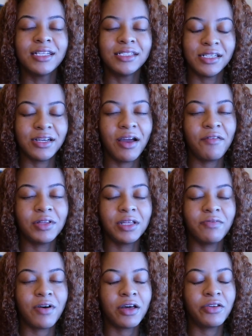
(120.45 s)
Dear Heavenly
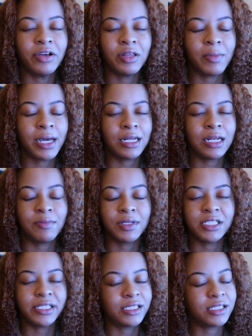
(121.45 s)
Father, in the mighty name
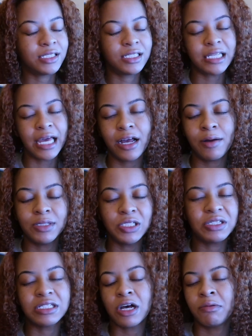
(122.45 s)
of Jesus, come to
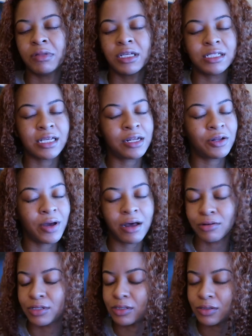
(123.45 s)
you as humbly as I know
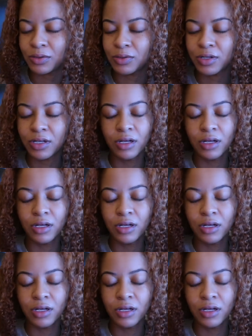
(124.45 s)
how to.